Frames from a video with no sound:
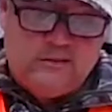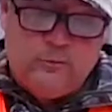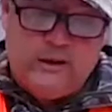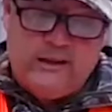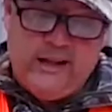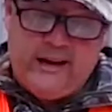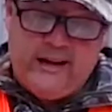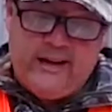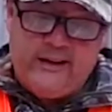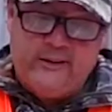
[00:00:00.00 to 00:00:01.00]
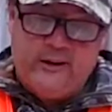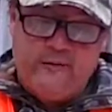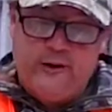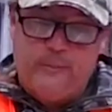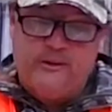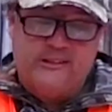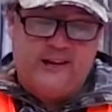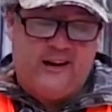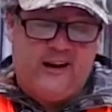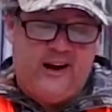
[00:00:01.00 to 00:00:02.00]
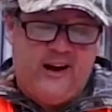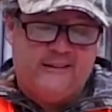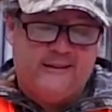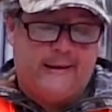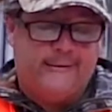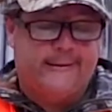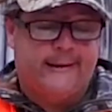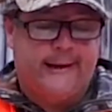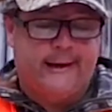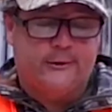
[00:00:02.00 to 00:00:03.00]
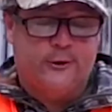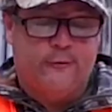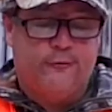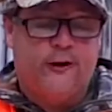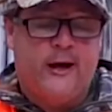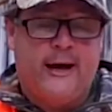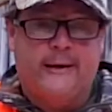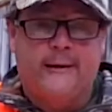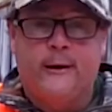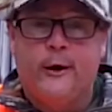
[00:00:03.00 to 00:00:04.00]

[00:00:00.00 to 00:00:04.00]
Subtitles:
When that gator don't flip his tail hard, that stick house go flying